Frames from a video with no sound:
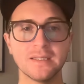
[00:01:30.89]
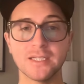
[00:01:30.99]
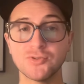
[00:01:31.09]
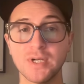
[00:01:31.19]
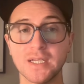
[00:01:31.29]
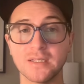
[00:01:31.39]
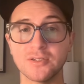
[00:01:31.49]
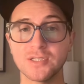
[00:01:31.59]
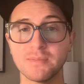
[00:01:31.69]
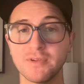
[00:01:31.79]
That's right,
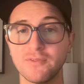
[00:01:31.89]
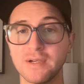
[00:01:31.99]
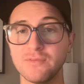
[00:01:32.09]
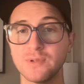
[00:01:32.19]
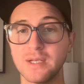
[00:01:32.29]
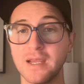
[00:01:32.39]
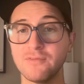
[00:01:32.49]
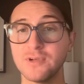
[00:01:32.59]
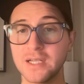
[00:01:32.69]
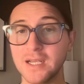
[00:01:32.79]
there's something for everyone
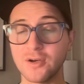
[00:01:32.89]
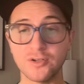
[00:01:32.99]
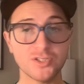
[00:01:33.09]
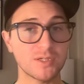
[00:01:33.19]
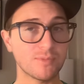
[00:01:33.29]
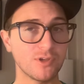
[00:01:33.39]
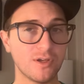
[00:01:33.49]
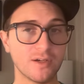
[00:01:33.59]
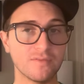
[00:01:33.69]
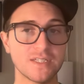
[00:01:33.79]
every day all summer long.